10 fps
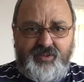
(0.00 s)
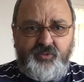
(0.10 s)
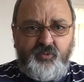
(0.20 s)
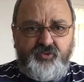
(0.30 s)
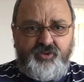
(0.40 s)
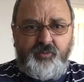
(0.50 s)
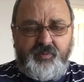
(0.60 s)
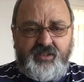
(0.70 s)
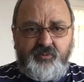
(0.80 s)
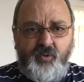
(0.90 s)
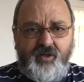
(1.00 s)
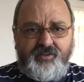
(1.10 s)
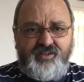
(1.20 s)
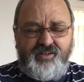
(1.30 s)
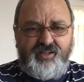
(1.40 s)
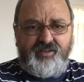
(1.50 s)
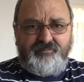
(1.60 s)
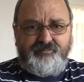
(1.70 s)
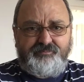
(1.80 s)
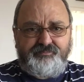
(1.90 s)
me also be quite clear.
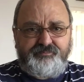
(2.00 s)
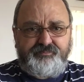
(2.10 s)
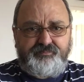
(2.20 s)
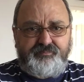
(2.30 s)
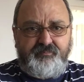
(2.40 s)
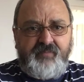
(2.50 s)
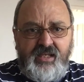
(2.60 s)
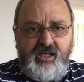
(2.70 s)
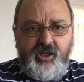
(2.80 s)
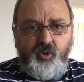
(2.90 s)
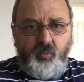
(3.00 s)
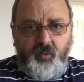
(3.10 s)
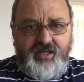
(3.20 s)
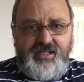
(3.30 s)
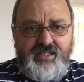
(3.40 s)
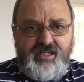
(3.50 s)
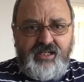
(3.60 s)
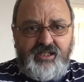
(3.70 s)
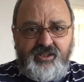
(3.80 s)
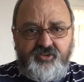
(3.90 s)
We
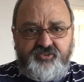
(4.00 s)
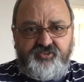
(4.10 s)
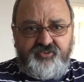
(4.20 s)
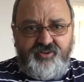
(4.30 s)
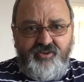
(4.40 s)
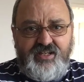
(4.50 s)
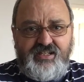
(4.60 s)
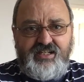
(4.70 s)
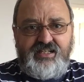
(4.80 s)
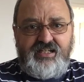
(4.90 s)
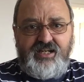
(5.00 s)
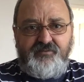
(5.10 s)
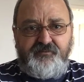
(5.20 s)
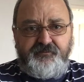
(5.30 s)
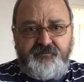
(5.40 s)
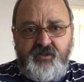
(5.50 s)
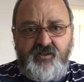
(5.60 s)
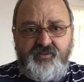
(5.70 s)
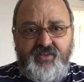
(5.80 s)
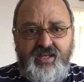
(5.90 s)
are sliding
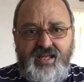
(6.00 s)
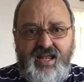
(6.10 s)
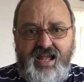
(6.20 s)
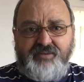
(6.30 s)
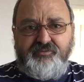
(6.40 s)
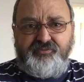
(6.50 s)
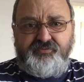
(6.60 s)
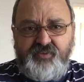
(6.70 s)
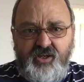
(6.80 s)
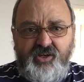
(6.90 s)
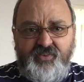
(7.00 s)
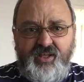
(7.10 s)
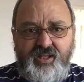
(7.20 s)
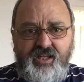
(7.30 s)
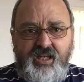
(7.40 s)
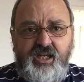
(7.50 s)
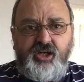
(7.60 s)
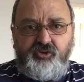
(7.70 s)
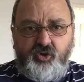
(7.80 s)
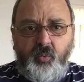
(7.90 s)
further and further
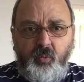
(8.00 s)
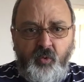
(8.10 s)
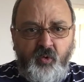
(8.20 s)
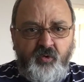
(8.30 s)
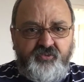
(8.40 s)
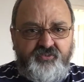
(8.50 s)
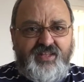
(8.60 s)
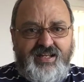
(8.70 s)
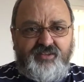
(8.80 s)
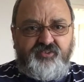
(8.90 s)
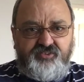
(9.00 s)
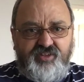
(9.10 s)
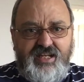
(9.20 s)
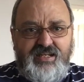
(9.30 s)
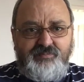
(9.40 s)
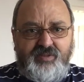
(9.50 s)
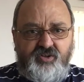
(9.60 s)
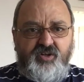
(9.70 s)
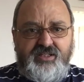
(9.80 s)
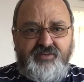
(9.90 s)
towards that same
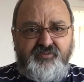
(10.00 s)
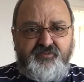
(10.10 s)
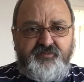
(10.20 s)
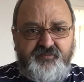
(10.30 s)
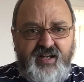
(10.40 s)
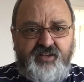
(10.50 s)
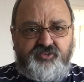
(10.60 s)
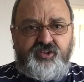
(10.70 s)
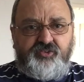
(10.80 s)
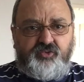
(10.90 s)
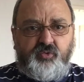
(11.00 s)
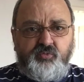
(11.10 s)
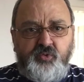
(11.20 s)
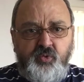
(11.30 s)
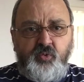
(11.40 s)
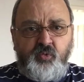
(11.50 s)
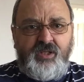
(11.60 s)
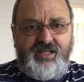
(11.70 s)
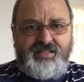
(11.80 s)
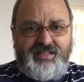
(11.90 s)
kind of fascist
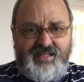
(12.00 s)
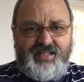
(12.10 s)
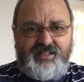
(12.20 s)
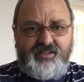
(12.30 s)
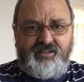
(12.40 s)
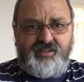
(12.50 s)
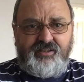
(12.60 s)
rule again.